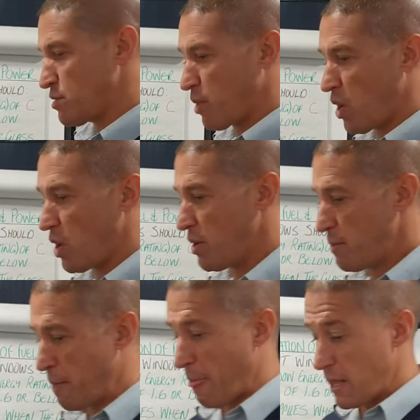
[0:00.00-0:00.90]
bar.
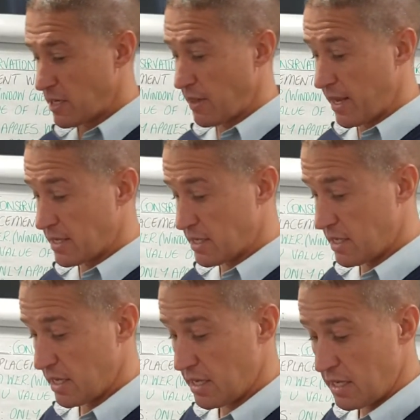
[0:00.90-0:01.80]
So that's
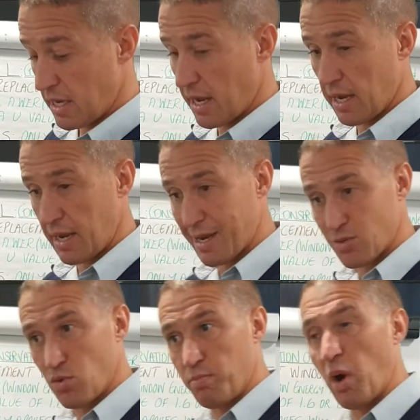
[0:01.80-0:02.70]
the
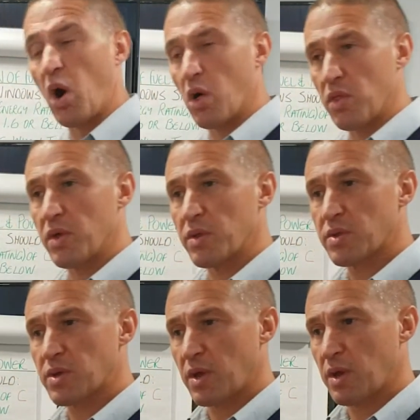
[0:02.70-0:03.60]
actual bar
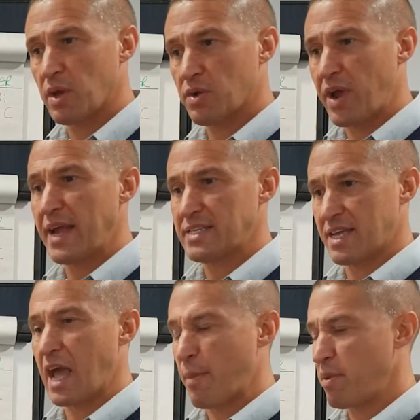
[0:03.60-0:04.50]
that creates the
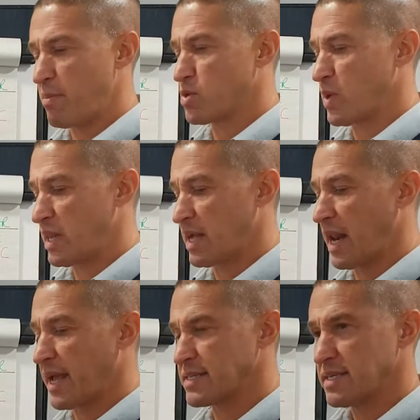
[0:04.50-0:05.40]
gap in between the
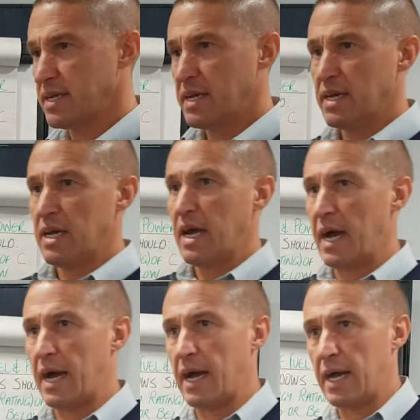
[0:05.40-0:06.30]
glass,
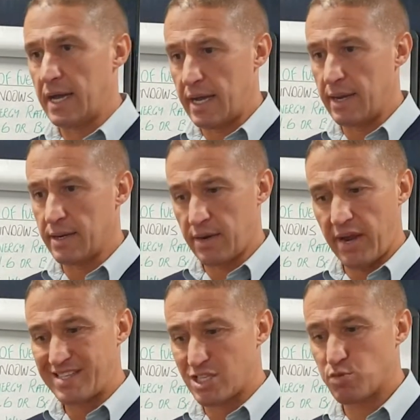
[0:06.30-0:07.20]

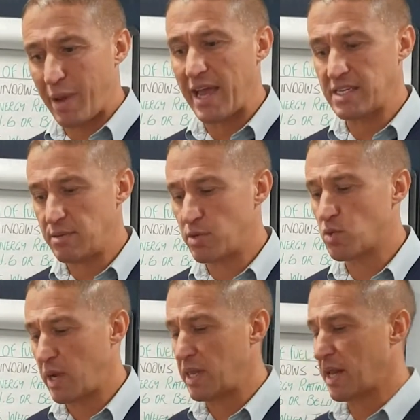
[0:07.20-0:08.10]
creates the space in
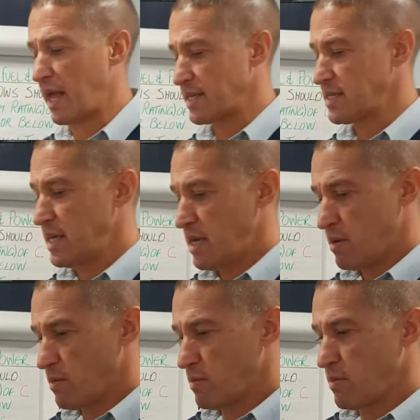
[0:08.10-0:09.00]
between the glass.
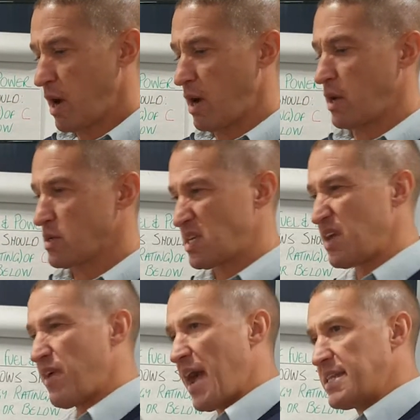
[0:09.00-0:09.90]

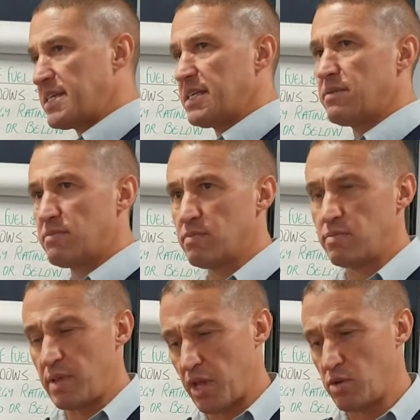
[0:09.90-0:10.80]
C-rated,
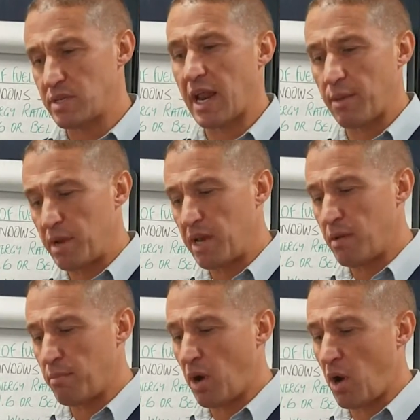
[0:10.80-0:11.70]
they use an
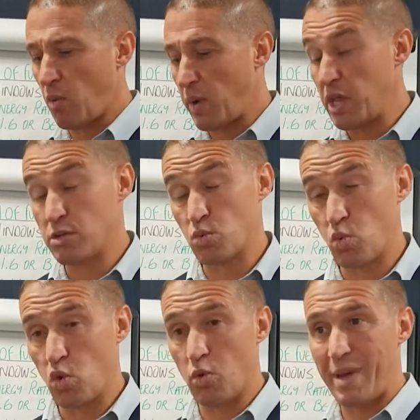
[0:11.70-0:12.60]
aluminium bar. We use a
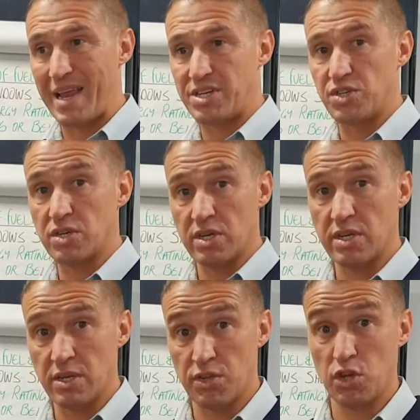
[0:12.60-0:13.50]
warm edge,
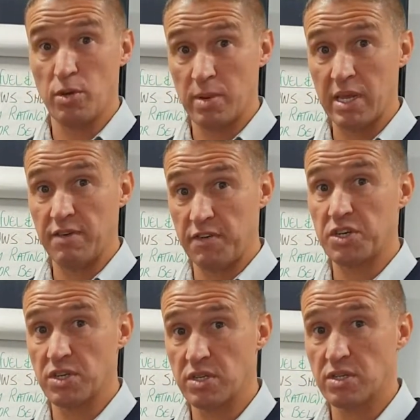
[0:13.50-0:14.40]
thermally efficient